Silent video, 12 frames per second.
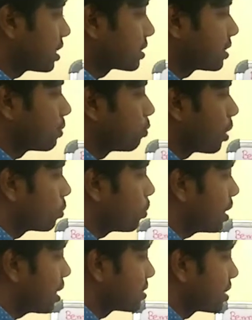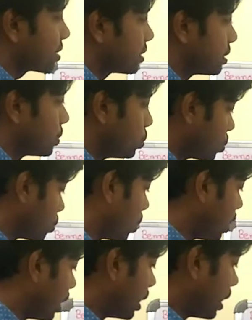section 1 and section 2,
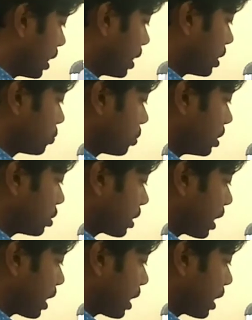so it